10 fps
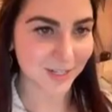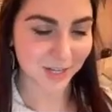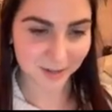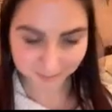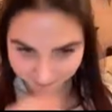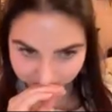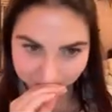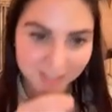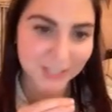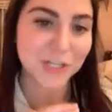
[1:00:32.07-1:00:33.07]
the
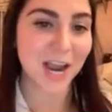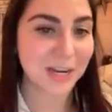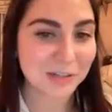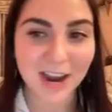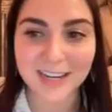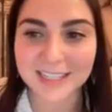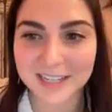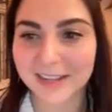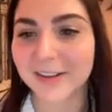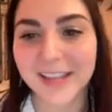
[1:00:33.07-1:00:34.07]
GI
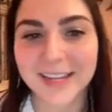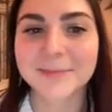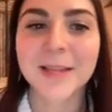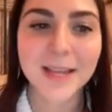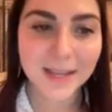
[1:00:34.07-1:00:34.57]
tract, clearly.